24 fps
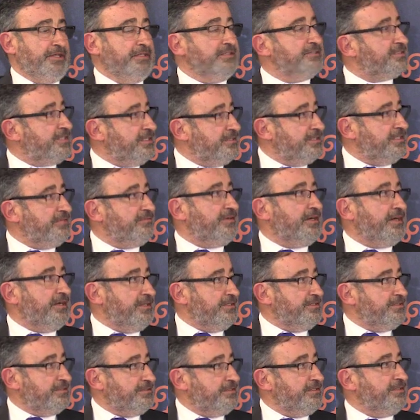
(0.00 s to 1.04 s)

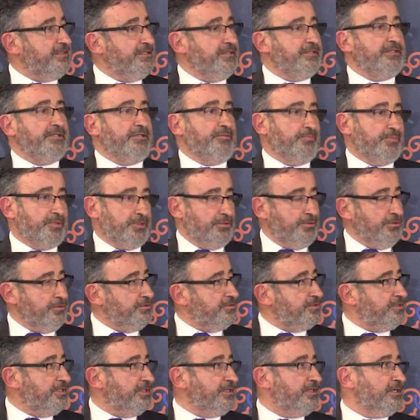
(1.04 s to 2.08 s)
incentivized in
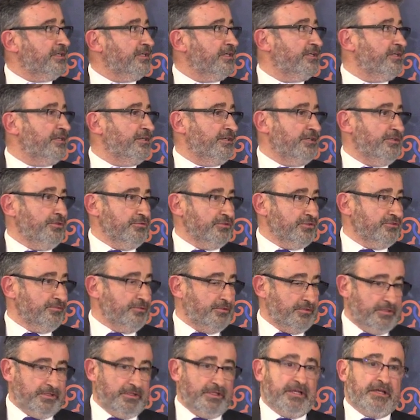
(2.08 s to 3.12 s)
producing
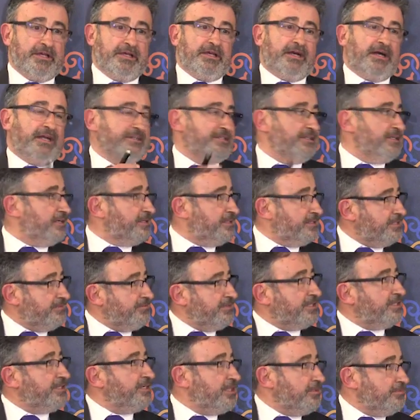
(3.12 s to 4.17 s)
useful
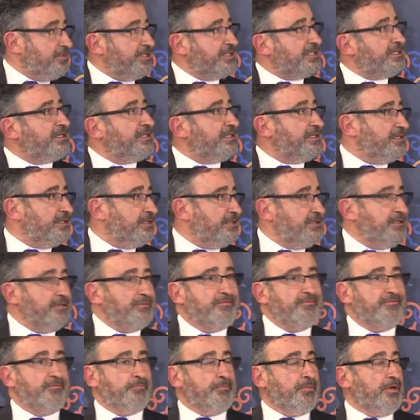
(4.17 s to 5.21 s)
alternative economic
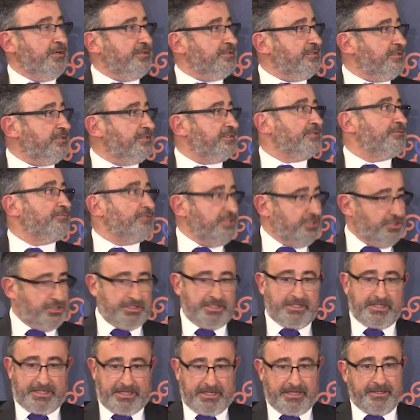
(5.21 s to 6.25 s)
models
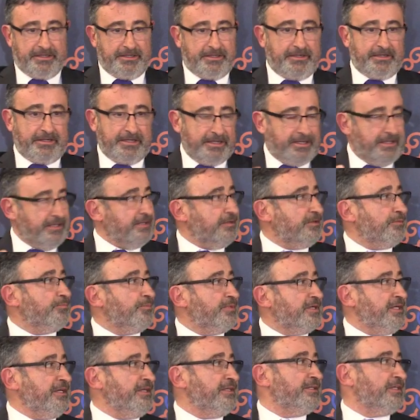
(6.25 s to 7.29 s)
which can
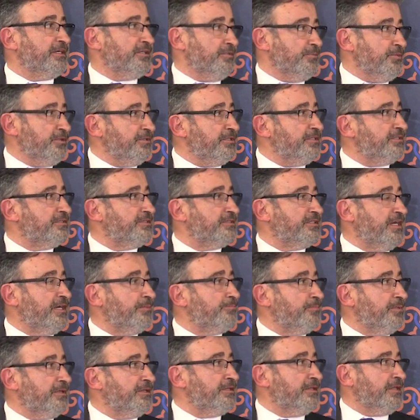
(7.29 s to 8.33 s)
bring the communities
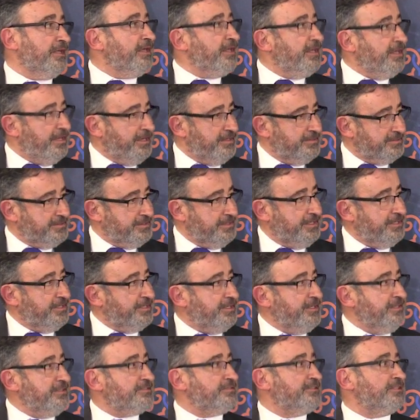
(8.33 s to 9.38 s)
up and
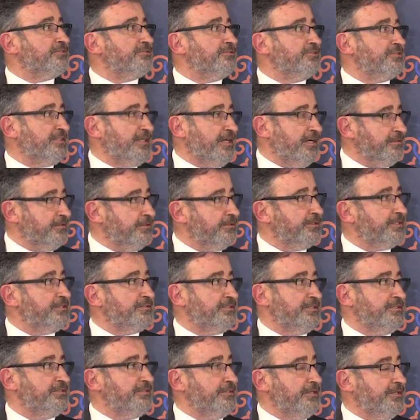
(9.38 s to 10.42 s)
increase the societal
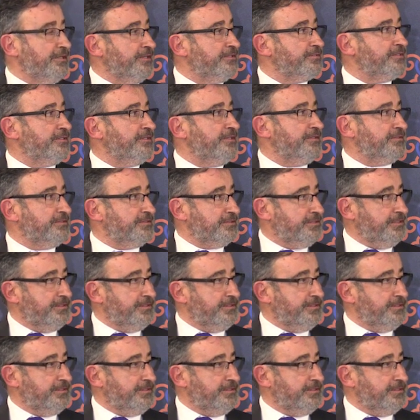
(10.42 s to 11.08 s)
resilience.